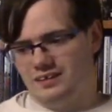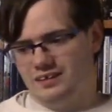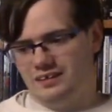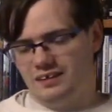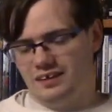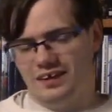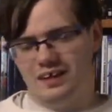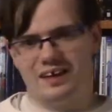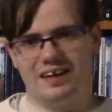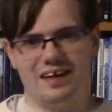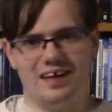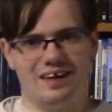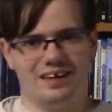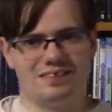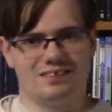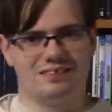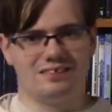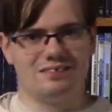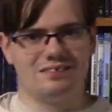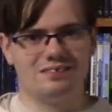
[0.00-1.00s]
And
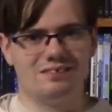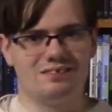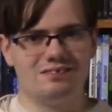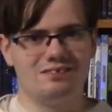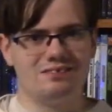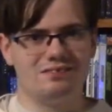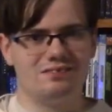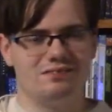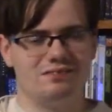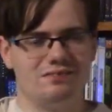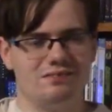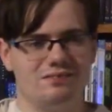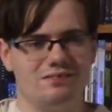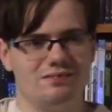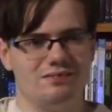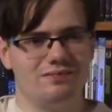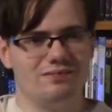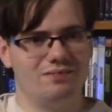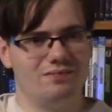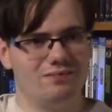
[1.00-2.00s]
again,
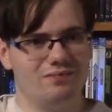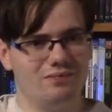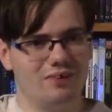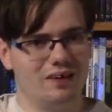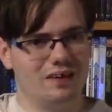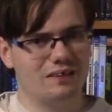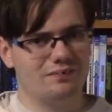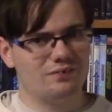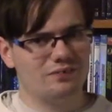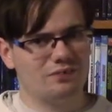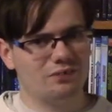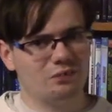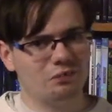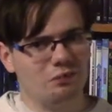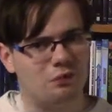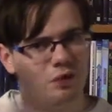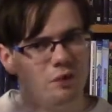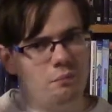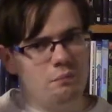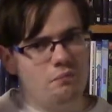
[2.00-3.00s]

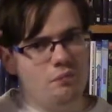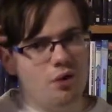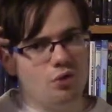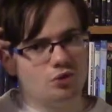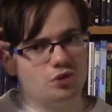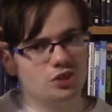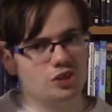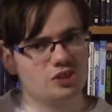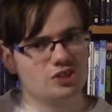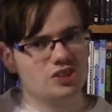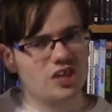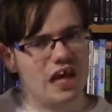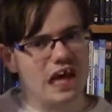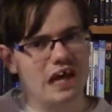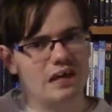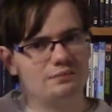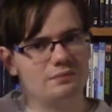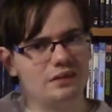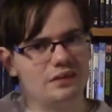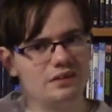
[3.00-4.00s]
whatever emotions
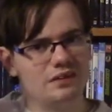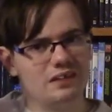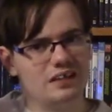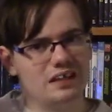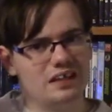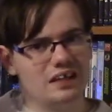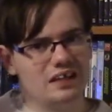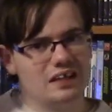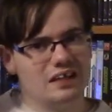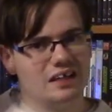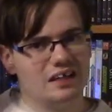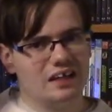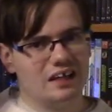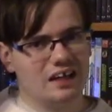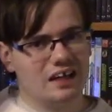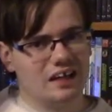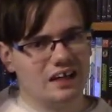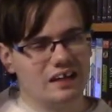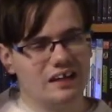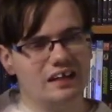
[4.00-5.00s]
happen
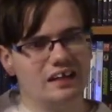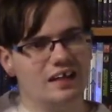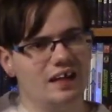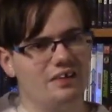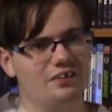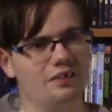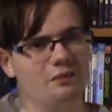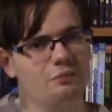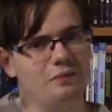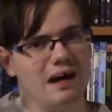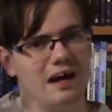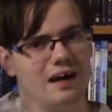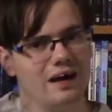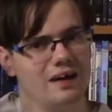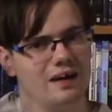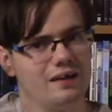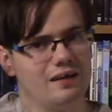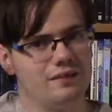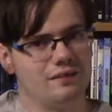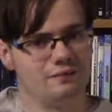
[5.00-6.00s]
can cloud the
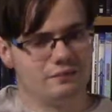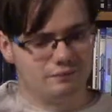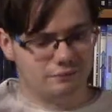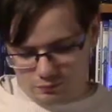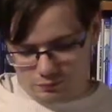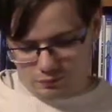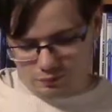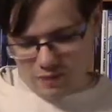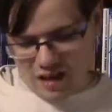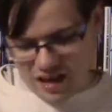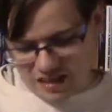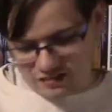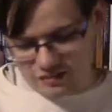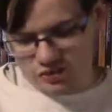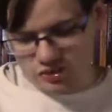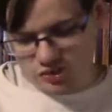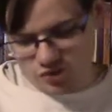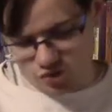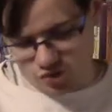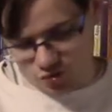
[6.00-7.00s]
mind. Back to
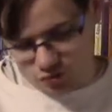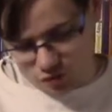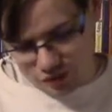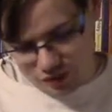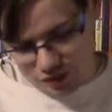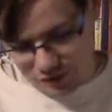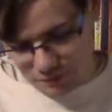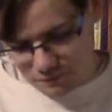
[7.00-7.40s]
the story,